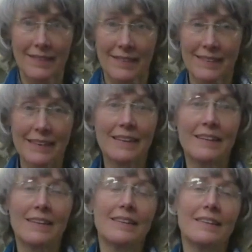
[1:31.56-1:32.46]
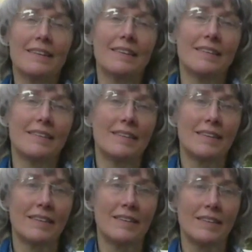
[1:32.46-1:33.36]

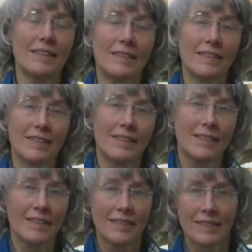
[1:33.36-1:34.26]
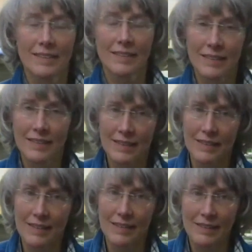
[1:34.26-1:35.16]

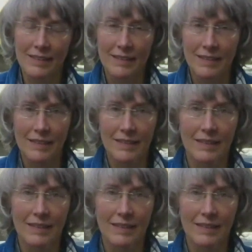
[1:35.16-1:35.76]
The person shown says nothing.